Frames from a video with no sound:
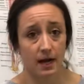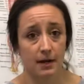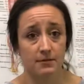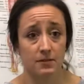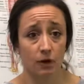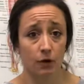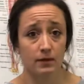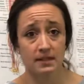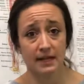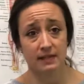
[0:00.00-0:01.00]
So
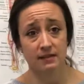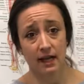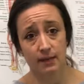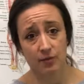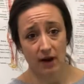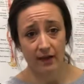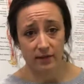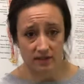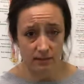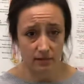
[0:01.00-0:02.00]
next time you're having
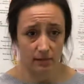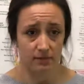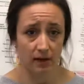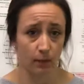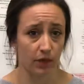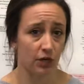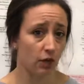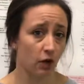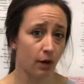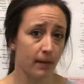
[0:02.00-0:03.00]
symptoms, I want you to
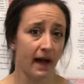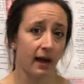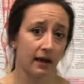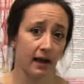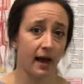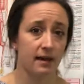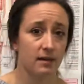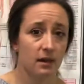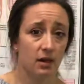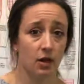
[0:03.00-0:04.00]
look back at
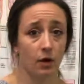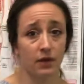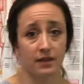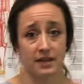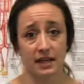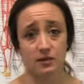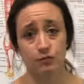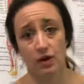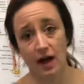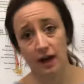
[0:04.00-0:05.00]
the days
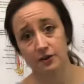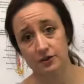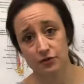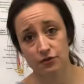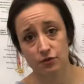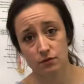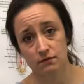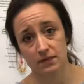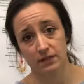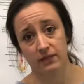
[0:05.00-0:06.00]
prior to
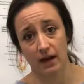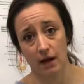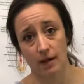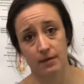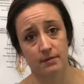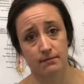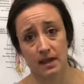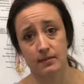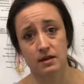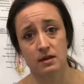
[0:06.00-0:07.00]
the flare-up, and
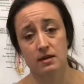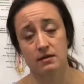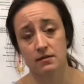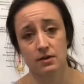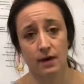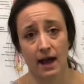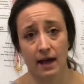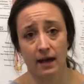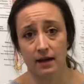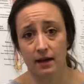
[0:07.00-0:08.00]
maybe you
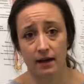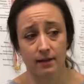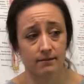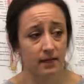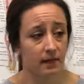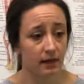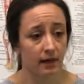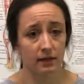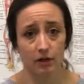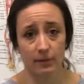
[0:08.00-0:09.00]
had a
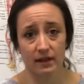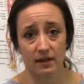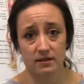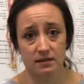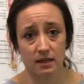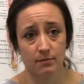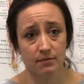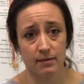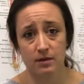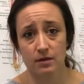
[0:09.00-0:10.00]
little bit less sleep,
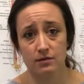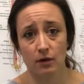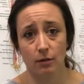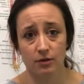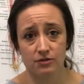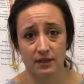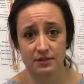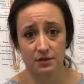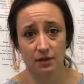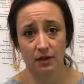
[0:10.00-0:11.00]
maybe there was a little more stress
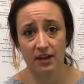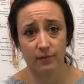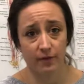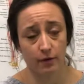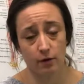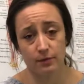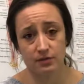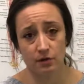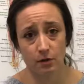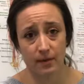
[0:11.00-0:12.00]
in your life, whether it was
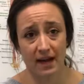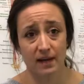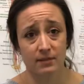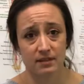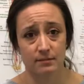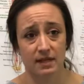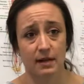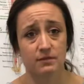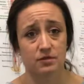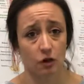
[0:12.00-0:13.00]
good or bad, but
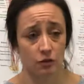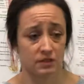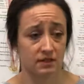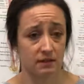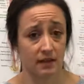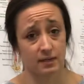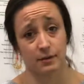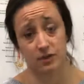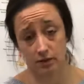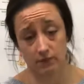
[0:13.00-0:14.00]
sometimes those,
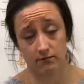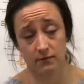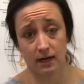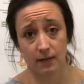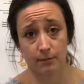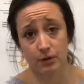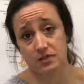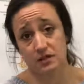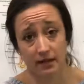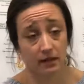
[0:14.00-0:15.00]
especially
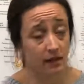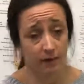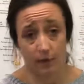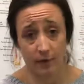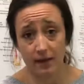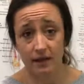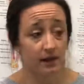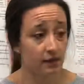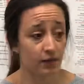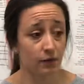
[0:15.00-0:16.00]
personally for me,
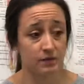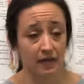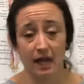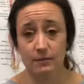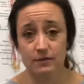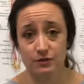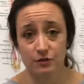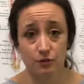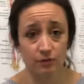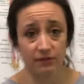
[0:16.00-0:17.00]
those times
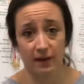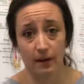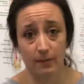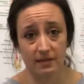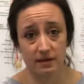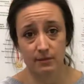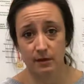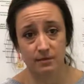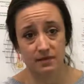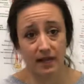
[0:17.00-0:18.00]
do flare up my
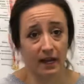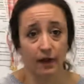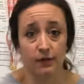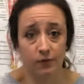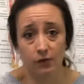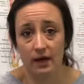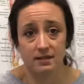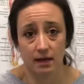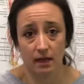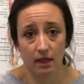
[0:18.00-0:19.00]
symptoms, and I have
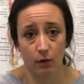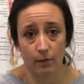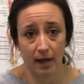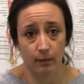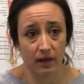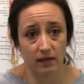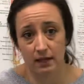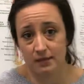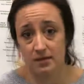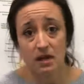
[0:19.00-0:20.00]
right-sided lower back pain.
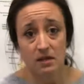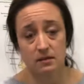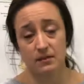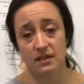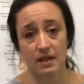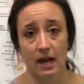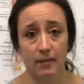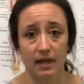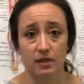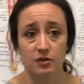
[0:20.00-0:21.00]
That's something that I
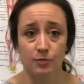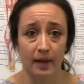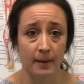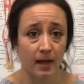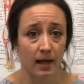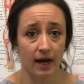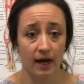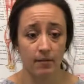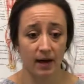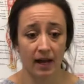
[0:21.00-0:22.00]
manage, but
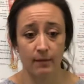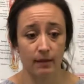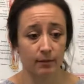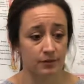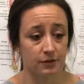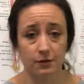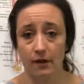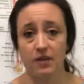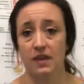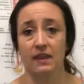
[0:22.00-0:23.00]
I am able to do
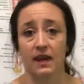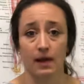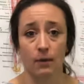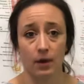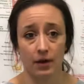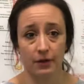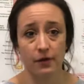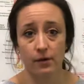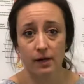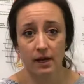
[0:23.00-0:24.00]
everything that I want to
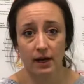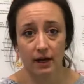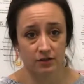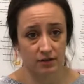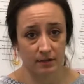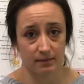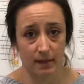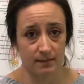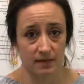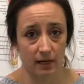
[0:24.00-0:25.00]
do, just
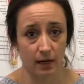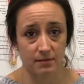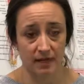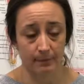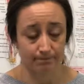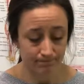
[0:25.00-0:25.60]
sometimes it comes up.